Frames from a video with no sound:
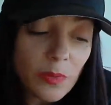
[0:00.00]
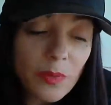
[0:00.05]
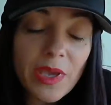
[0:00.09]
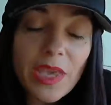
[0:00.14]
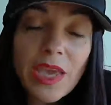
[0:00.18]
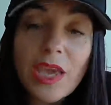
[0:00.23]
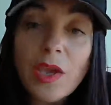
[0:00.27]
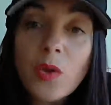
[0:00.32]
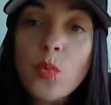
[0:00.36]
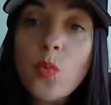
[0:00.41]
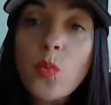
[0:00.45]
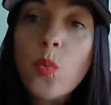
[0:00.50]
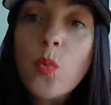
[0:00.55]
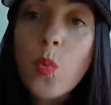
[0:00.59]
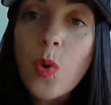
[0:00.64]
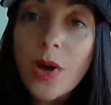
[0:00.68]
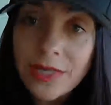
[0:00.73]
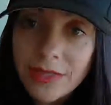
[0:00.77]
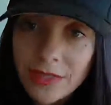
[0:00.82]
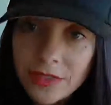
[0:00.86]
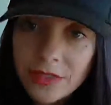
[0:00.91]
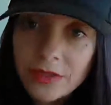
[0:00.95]
to be a
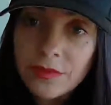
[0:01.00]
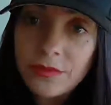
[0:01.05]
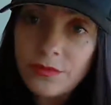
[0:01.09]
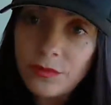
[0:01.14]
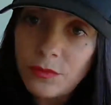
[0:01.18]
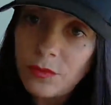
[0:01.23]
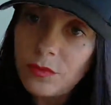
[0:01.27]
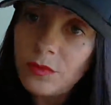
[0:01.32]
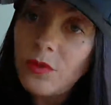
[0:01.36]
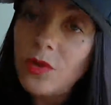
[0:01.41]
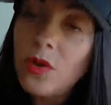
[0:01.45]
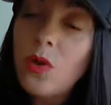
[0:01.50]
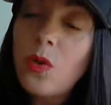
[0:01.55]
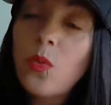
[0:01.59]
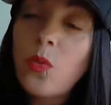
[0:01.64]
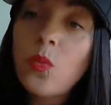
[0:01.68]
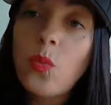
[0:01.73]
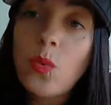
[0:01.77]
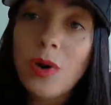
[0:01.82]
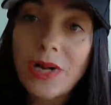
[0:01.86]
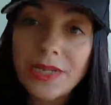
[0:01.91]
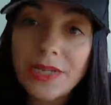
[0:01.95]
wonderful
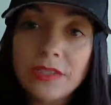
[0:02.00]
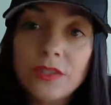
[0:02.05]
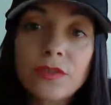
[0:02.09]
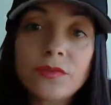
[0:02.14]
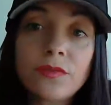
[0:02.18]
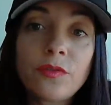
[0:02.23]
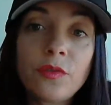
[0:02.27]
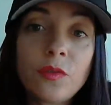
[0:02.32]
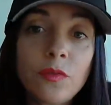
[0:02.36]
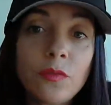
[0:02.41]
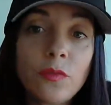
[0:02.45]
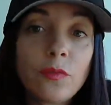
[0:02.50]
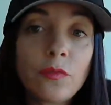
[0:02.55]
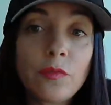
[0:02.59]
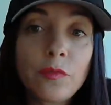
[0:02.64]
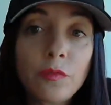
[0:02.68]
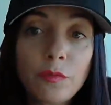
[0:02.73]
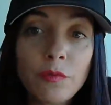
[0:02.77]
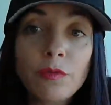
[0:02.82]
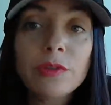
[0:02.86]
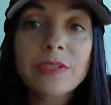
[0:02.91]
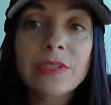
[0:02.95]

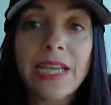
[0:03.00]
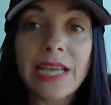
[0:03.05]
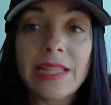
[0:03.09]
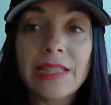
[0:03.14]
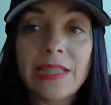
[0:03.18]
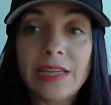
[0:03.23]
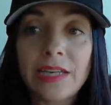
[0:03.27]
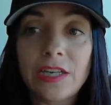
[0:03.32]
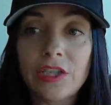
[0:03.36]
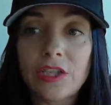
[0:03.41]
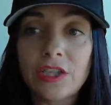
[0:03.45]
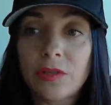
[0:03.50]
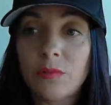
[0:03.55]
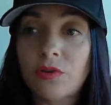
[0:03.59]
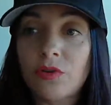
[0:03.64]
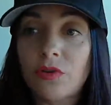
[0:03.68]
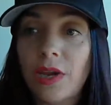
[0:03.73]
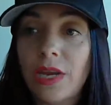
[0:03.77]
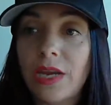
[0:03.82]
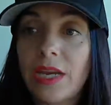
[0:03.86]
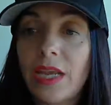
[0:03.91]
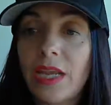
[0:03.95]
full day leadership
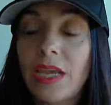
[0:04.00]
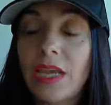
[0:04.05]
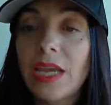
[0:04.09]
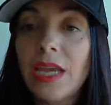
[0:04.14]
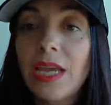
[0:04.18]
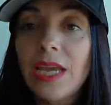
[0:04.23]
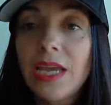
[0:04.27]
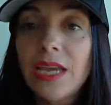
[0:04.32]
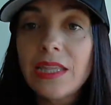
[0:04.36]
training.